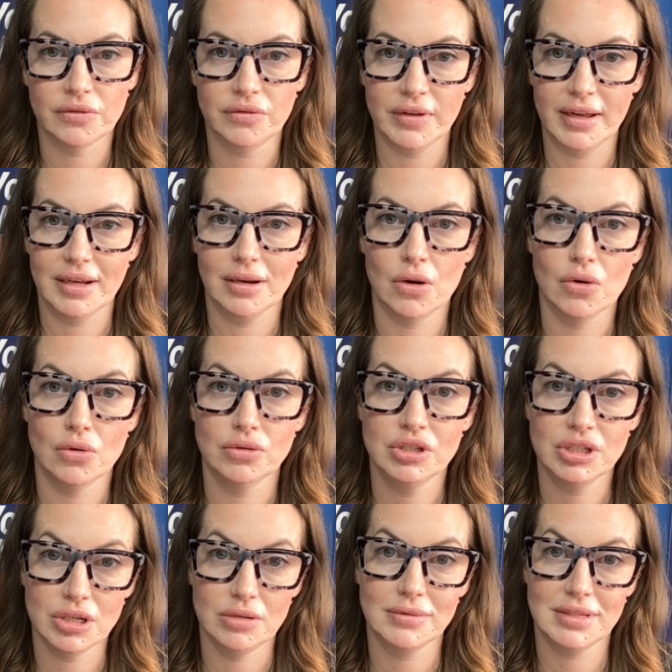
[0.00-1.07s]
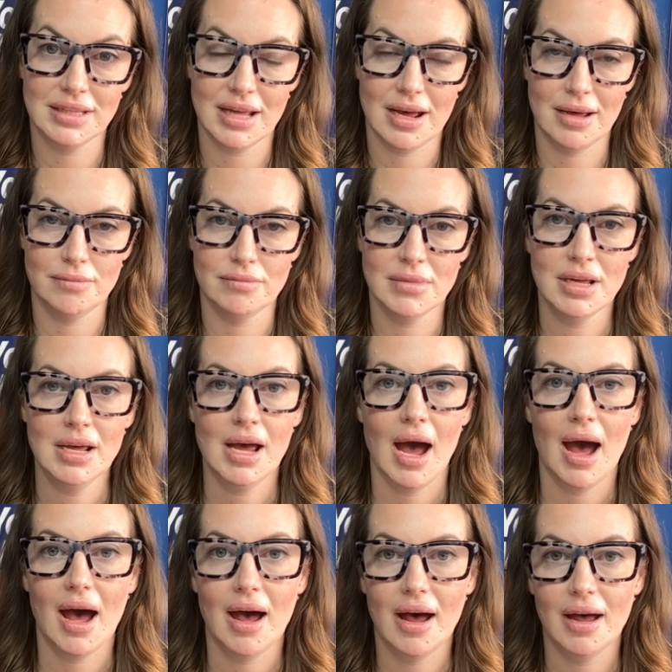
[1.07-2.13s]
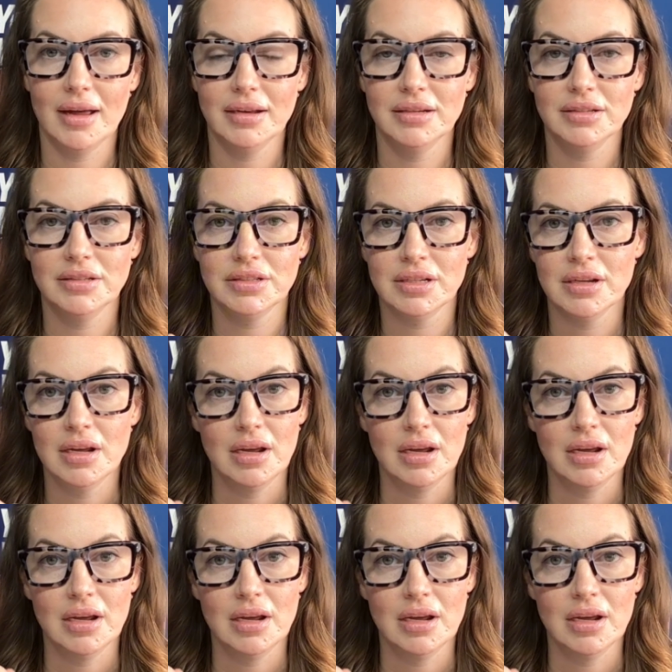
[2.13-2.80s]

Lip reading: vehicle suits them and